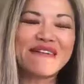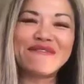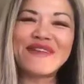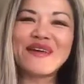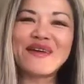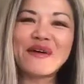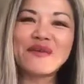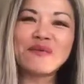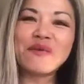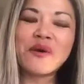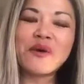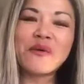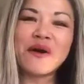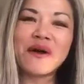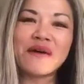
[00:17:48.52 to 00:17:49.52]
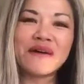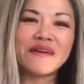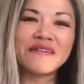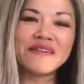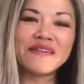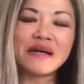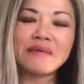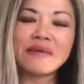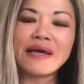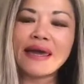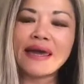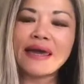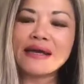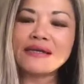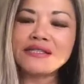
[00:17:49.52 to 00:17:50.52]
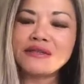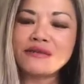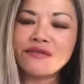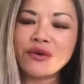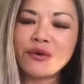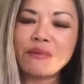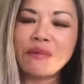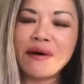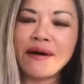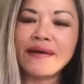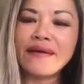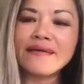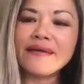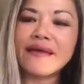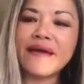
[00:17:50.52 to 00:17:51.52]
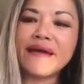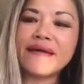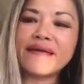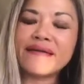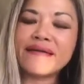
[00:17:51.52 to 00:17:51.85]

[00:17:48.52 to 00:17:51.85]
that you have to be aware of. I mean, I guess if you bought like,